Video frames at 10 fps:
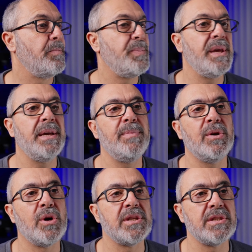big
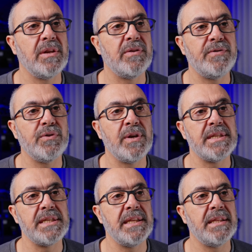because as you can
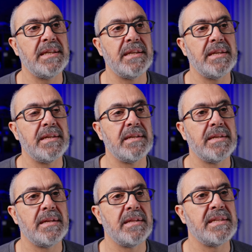see the
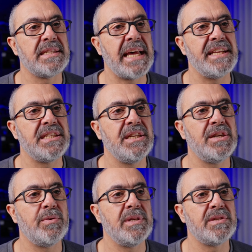size
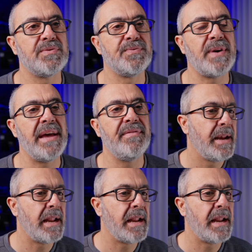here is 5.